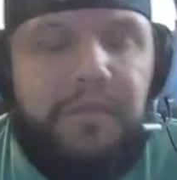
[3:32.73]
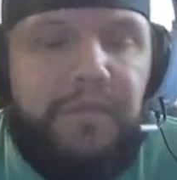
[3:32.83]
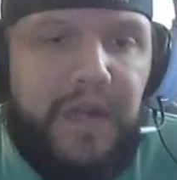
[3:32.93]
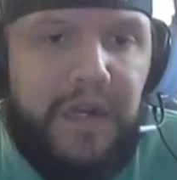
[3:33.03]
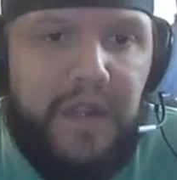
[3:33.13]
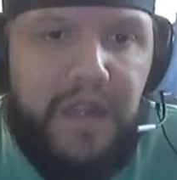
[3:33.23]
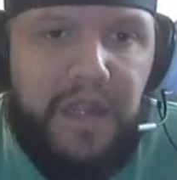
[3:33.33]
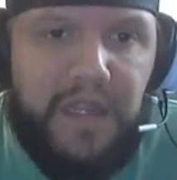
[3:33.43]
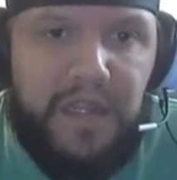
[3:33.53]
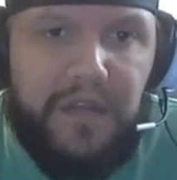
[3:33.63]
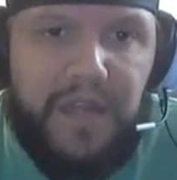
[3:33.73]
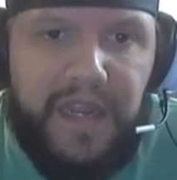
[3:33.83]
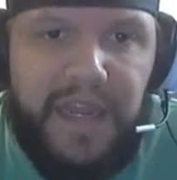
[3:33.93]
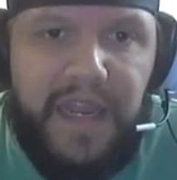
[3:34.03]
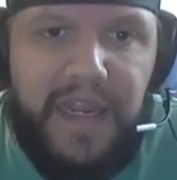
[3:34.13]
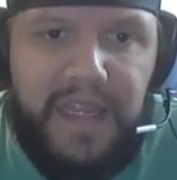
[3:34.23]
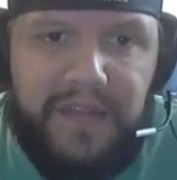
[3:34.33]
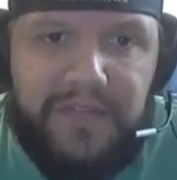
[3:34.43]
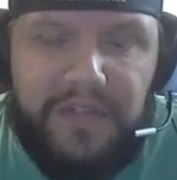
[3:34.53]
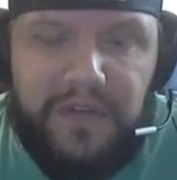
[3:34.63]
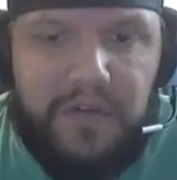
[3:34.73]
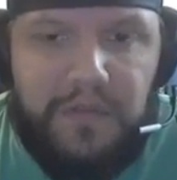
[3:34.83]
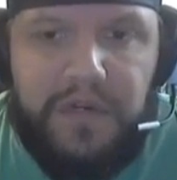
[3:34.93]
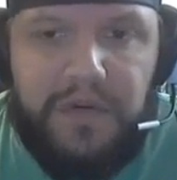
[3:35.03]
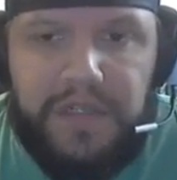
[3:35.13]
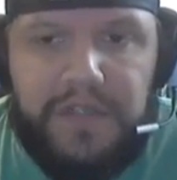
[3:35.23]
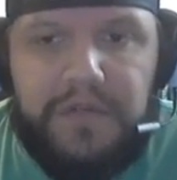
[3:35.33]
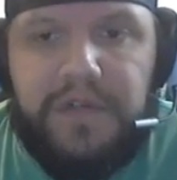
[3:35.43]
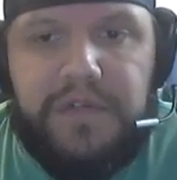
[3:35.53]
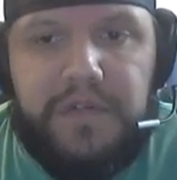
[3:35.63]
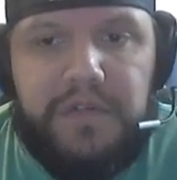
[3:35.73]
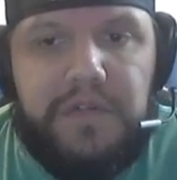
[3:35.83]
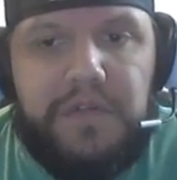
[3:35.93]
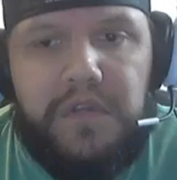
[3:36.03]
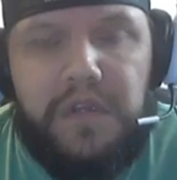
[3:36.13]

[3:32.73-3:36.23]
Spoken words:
But kill that guy, he gives you a little bit of resources.